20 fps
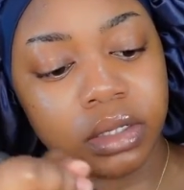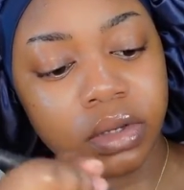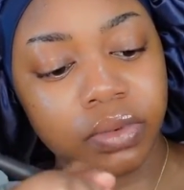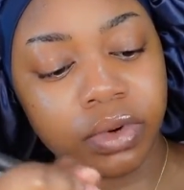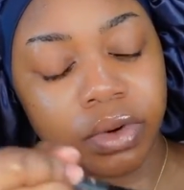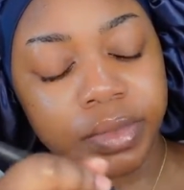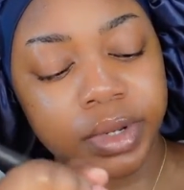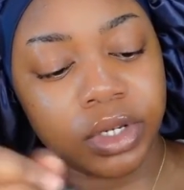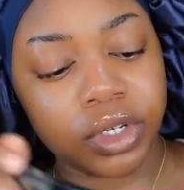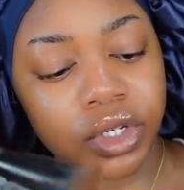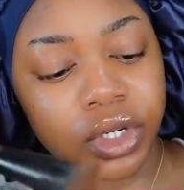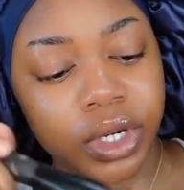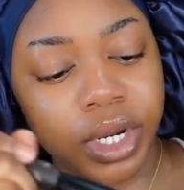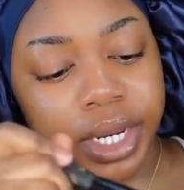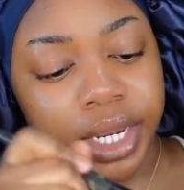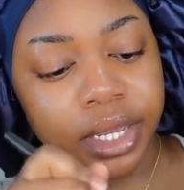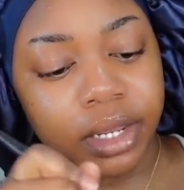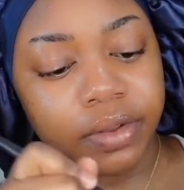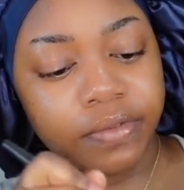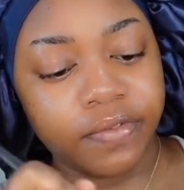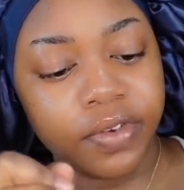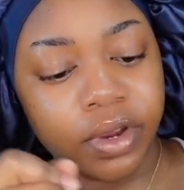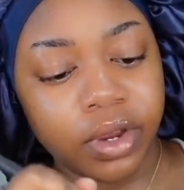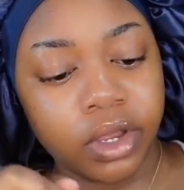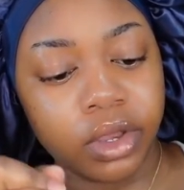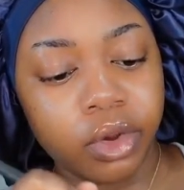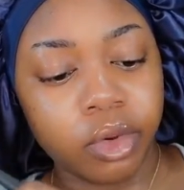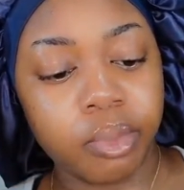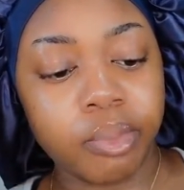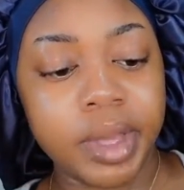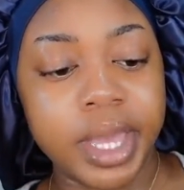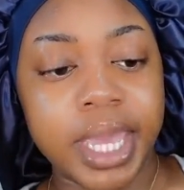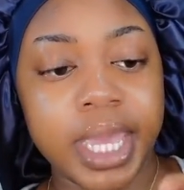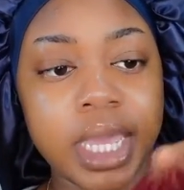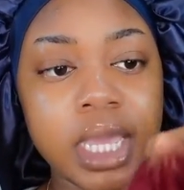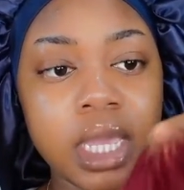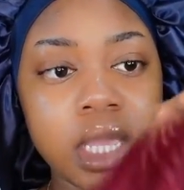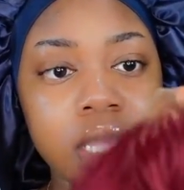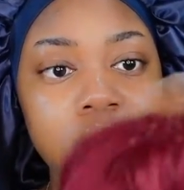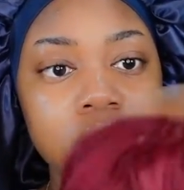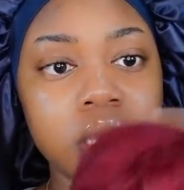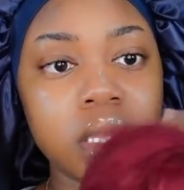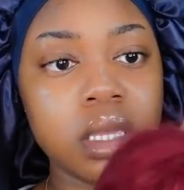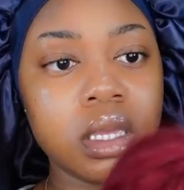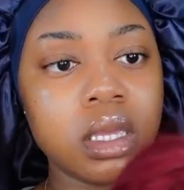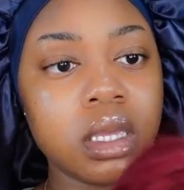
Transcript: so I want to make sure I get a very opaque